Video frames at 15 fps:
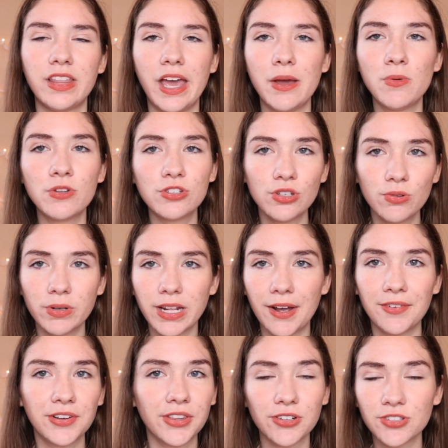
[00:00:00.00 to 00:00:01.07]
they will do
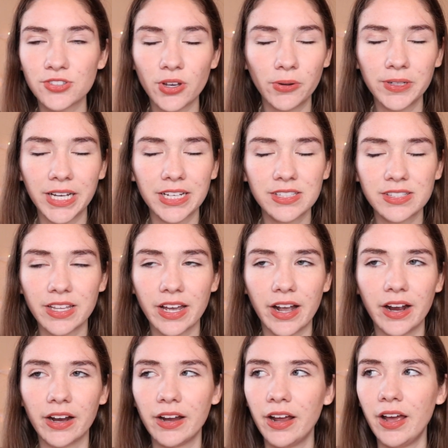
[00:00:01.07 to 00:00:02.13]
whatever, they're so nice
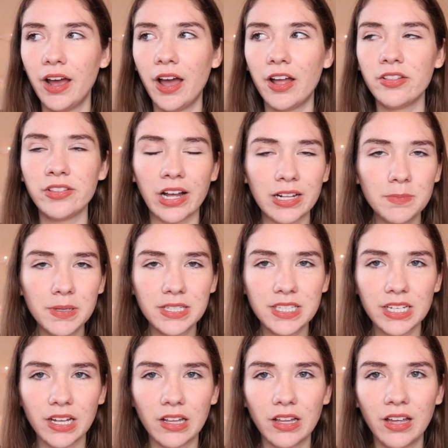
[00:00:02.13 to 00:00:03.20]
there, not a big
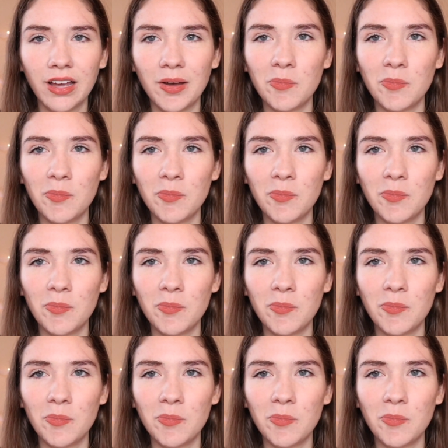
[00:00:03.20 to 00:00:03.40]
deal.